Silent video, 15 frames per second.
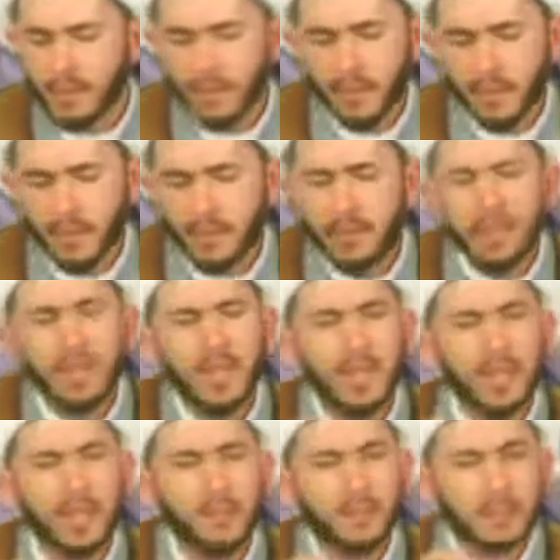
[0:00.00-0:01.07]
And then he
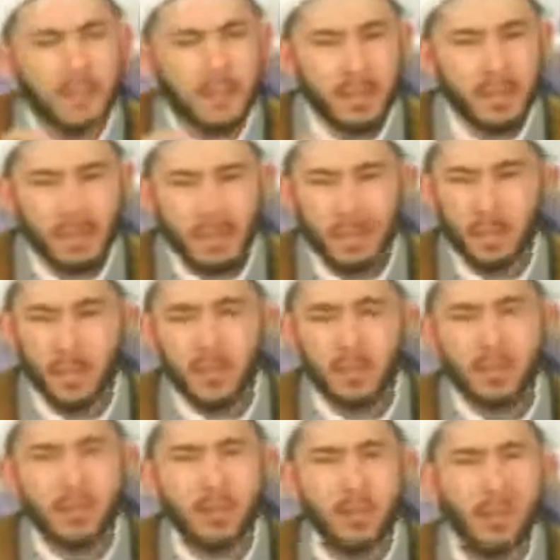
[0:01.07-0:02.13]
left Medina, he went to
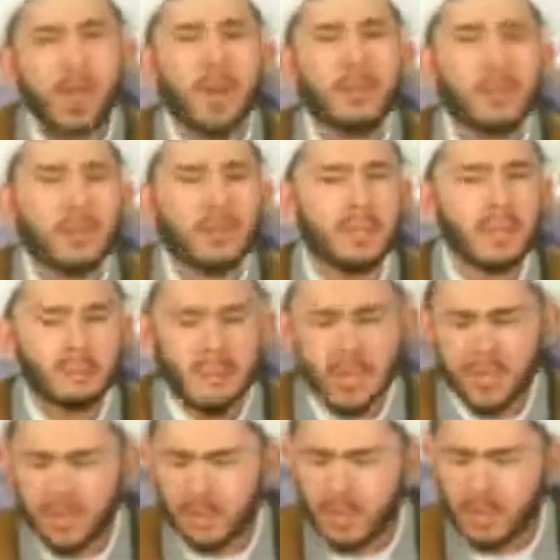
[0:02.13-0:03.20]
Sham, and he passed
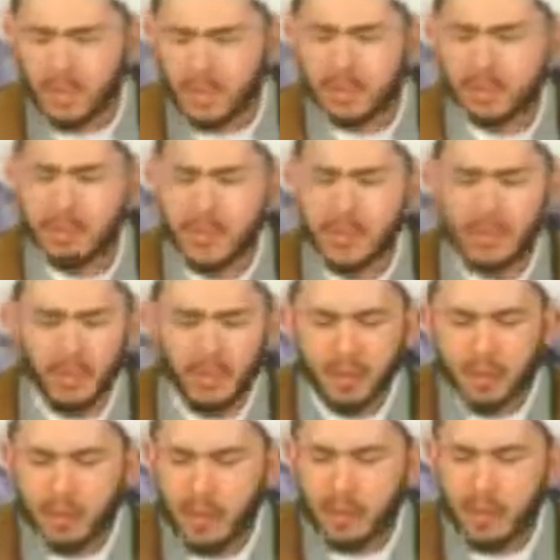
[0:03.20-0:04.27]
away there. That's all I know
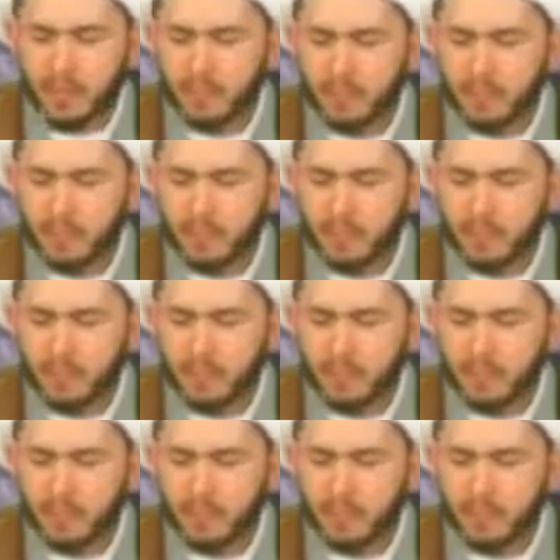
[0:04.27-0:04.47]
about him.